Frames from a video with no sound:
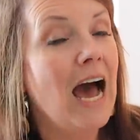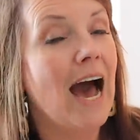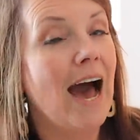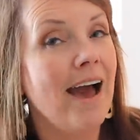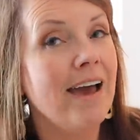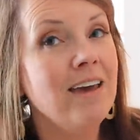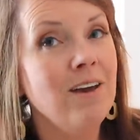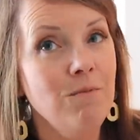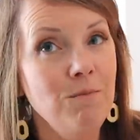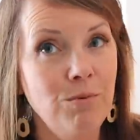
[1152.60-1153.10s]

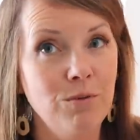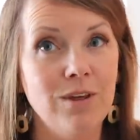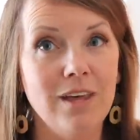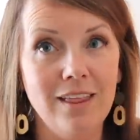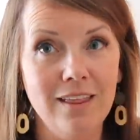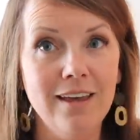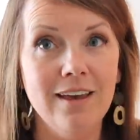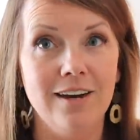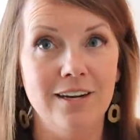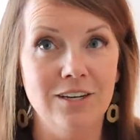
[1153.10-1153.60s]
I
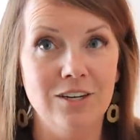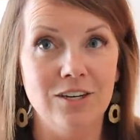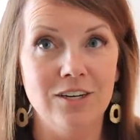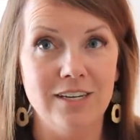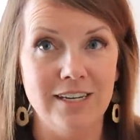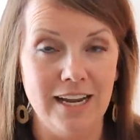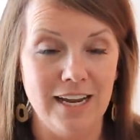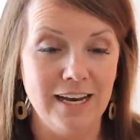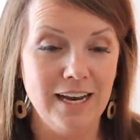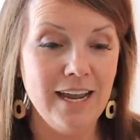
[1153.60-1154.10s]
completely
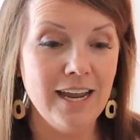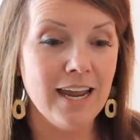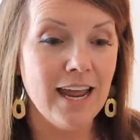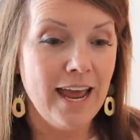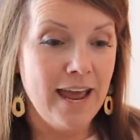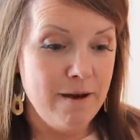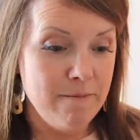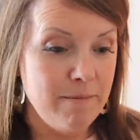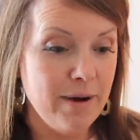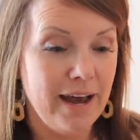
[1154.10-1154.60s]
understand it,
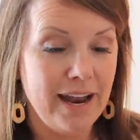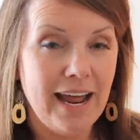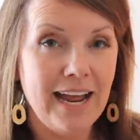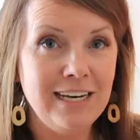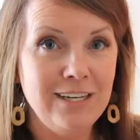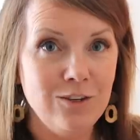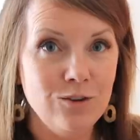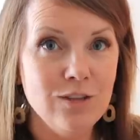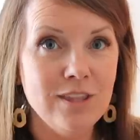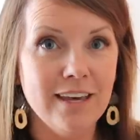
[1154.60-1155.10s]
but I
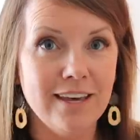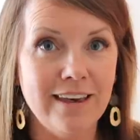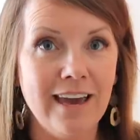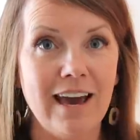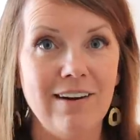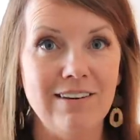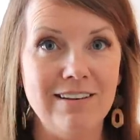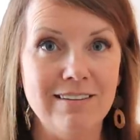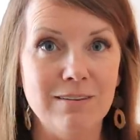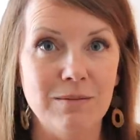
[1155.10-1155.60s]
do think
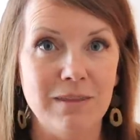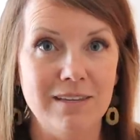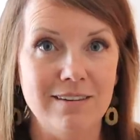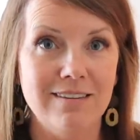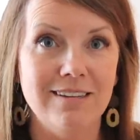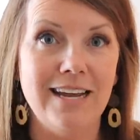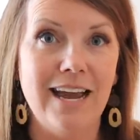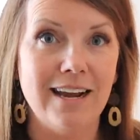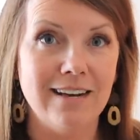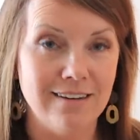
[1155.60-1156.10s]
having some of
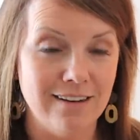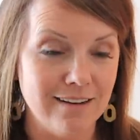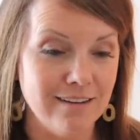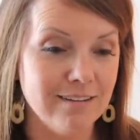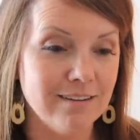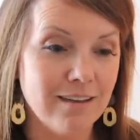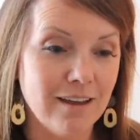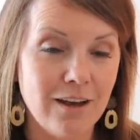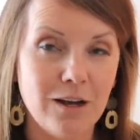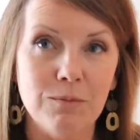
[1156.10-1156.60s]
these
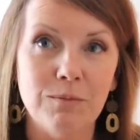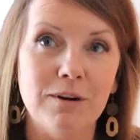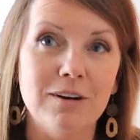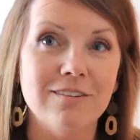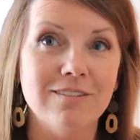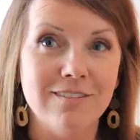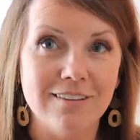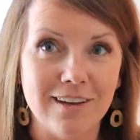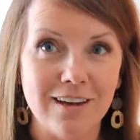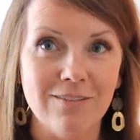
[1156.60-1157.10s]
tactics up our
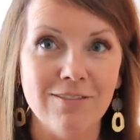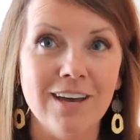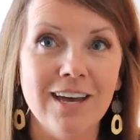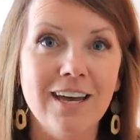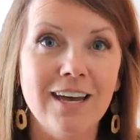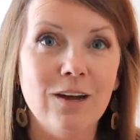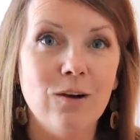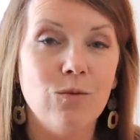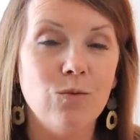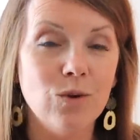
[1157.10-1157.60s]
sleeve
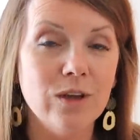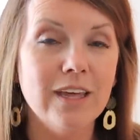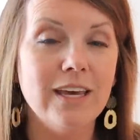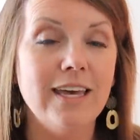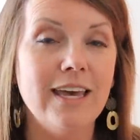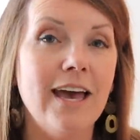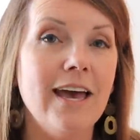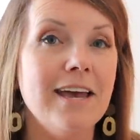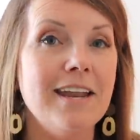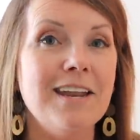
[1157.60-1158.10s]
really
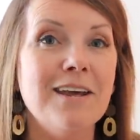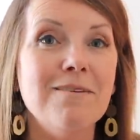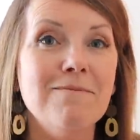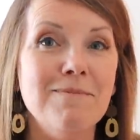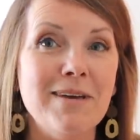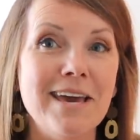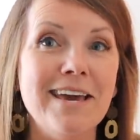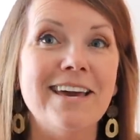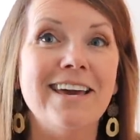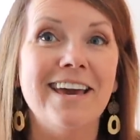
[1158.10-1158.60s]
can
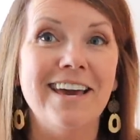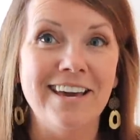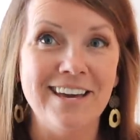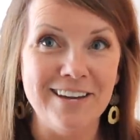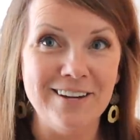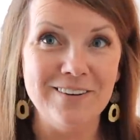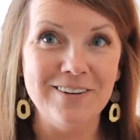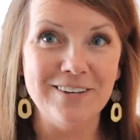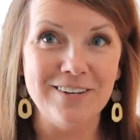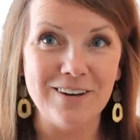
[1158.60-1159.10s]
make a
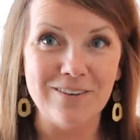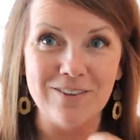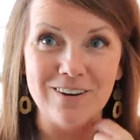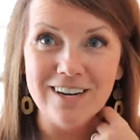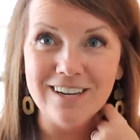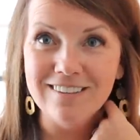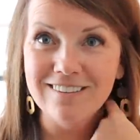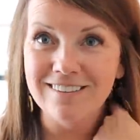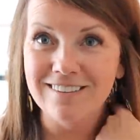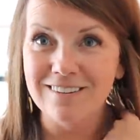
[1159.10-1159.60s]
huge
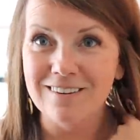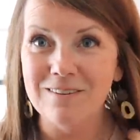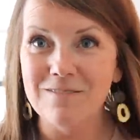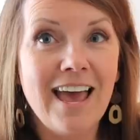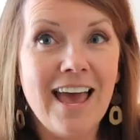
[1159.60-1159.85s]
difference.